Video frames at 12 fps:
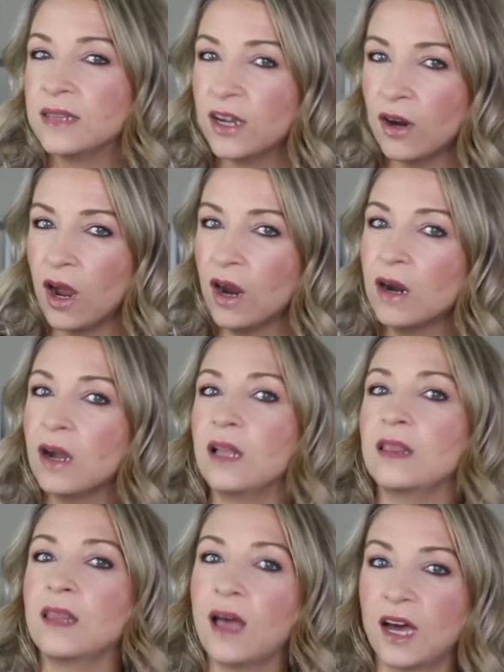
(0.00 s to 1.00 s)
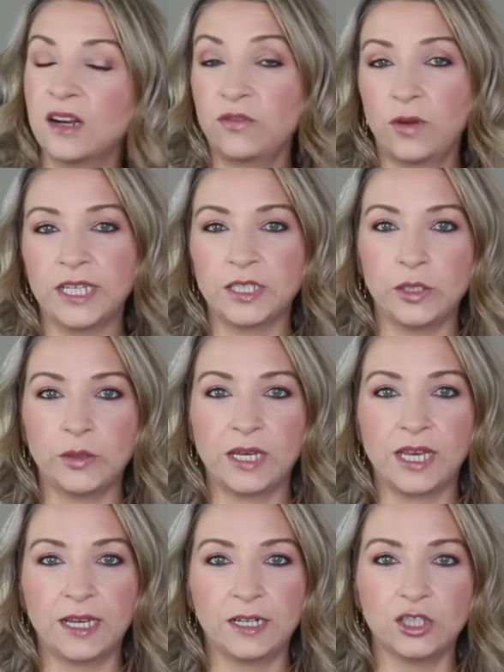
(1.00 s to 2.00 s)
There are a lot of ways you
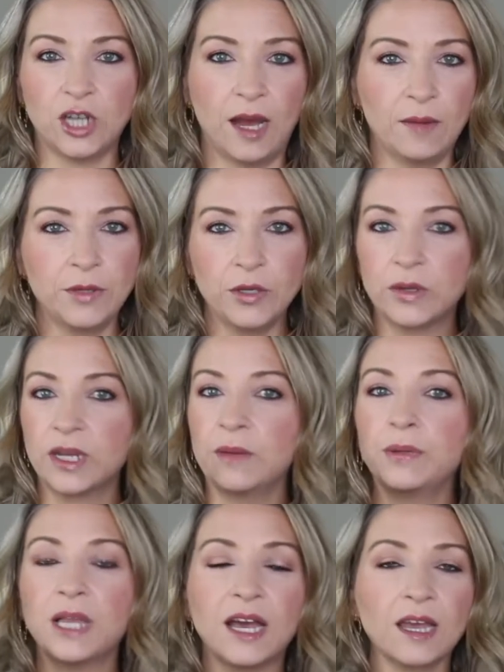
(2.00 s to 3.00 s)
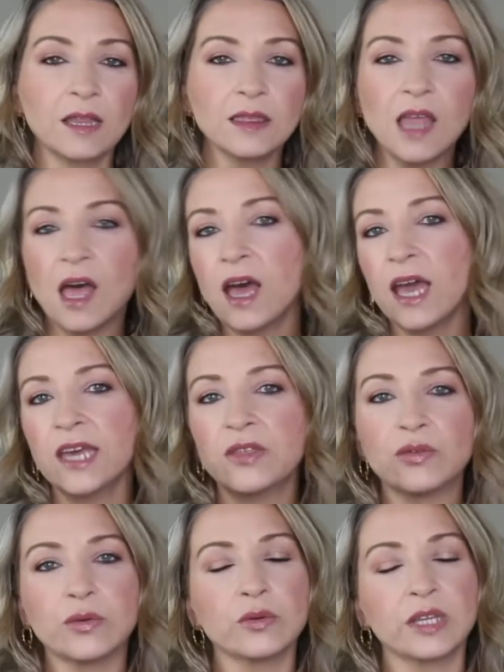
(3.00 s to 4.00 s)
can get a job. You can apply
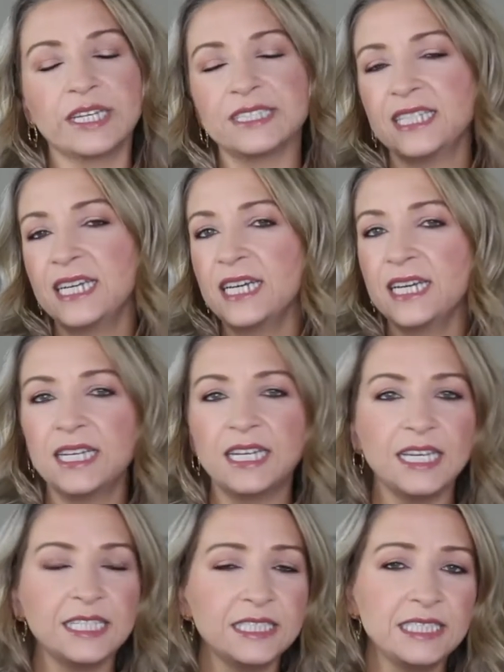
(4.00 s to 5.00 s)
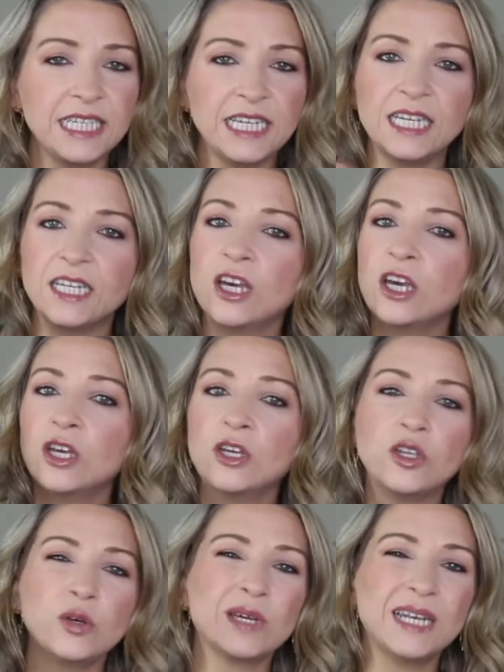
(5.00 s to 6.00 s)
online through LinkedIn, Indeed.
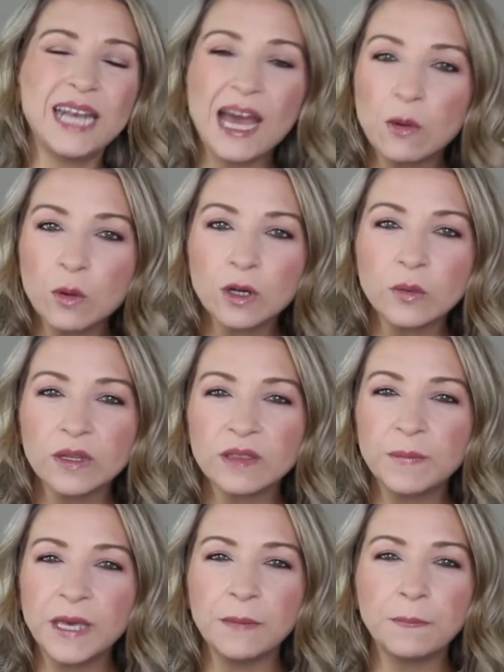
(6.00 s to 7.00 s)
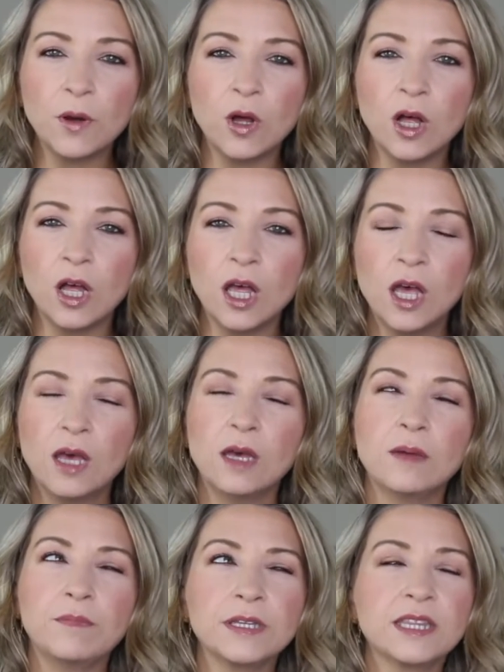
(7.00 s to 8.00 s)
You can network with people,
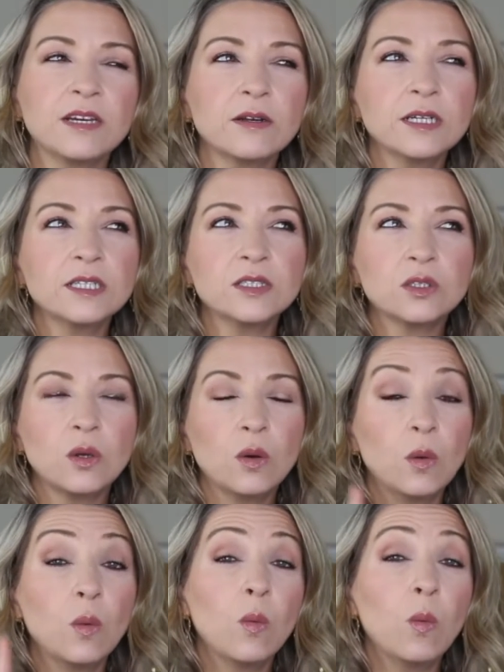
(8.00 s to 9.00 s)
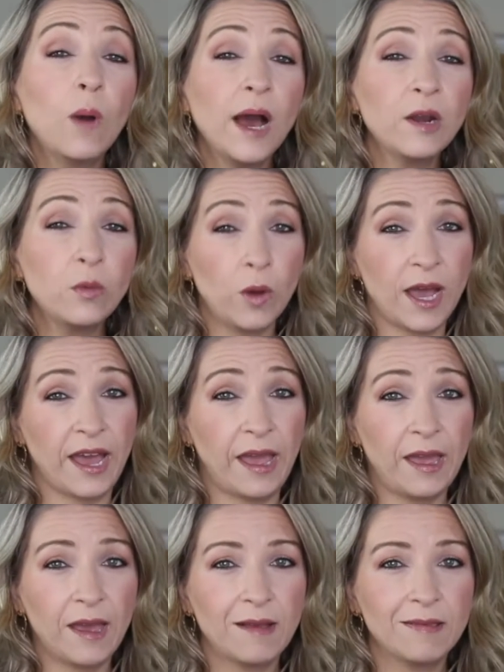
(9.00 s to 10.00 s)
but there is one
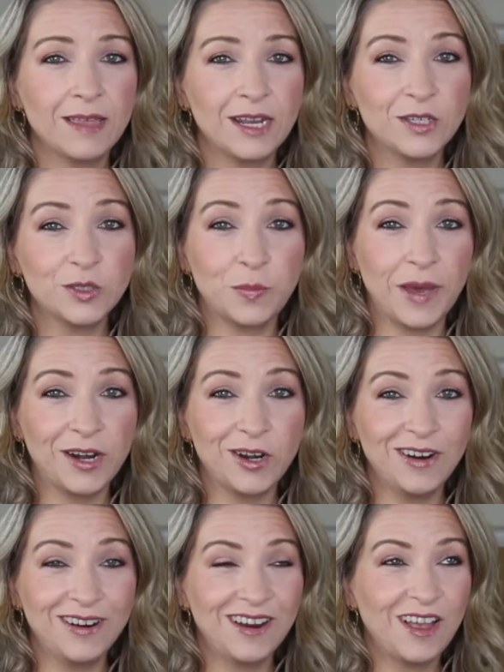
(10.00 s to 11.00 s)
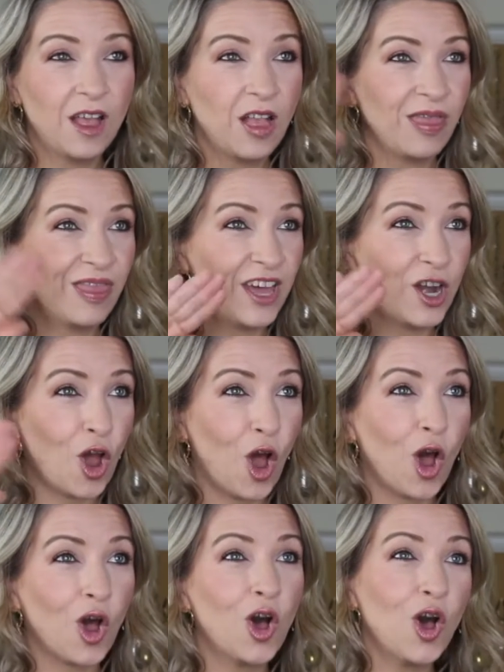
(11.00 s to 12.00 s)
way that is better than
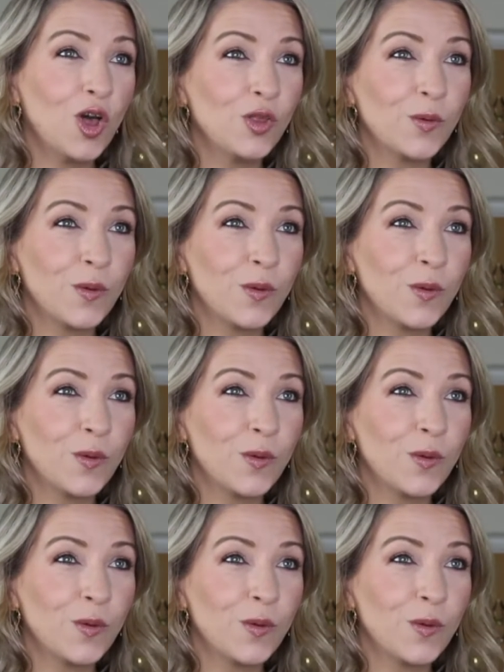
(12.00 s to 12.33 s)
all the